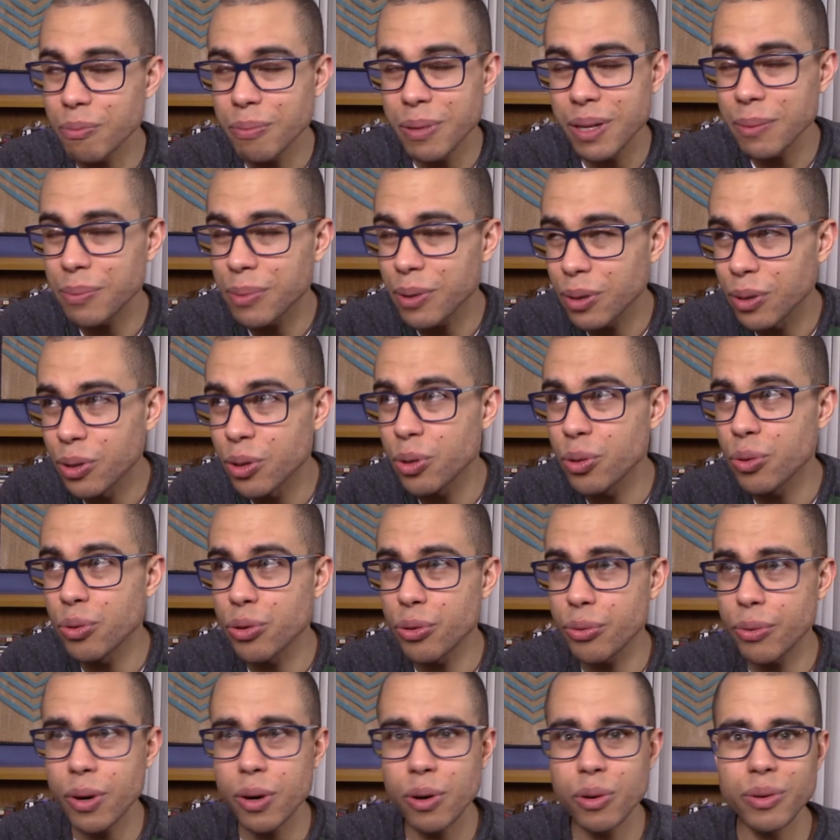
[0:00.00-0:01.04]
people who
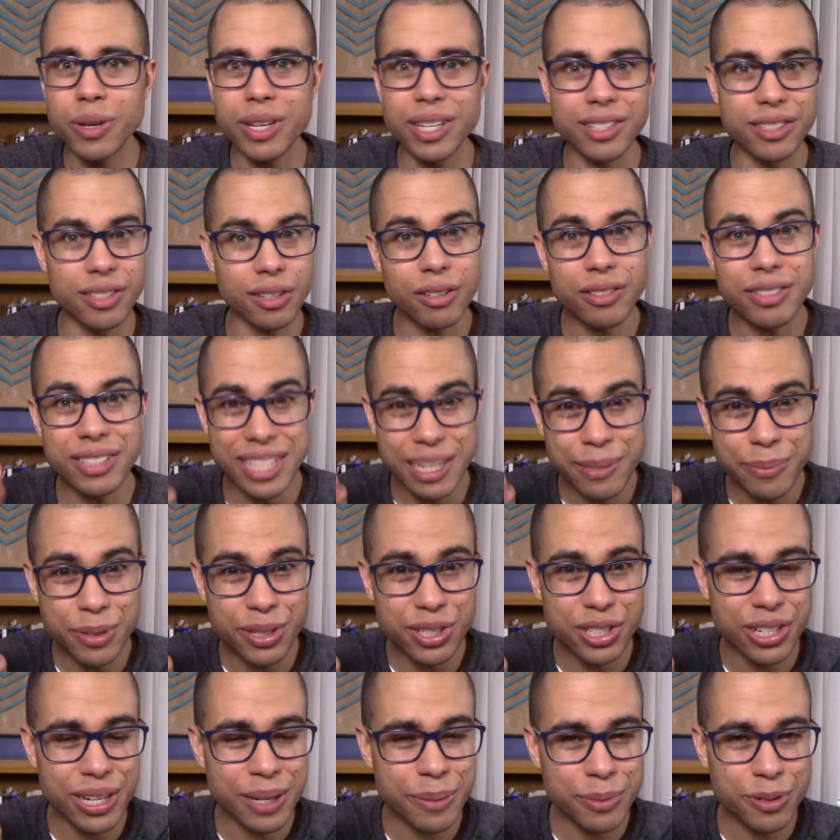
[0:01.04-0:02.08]
throw adult temper
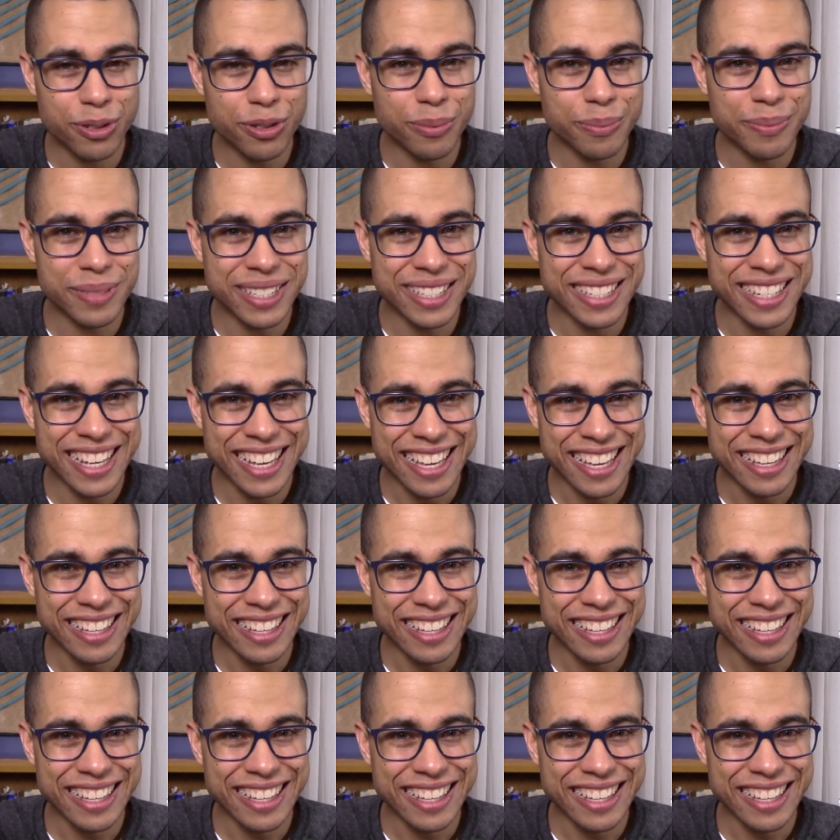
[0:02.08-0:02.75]
tantrums.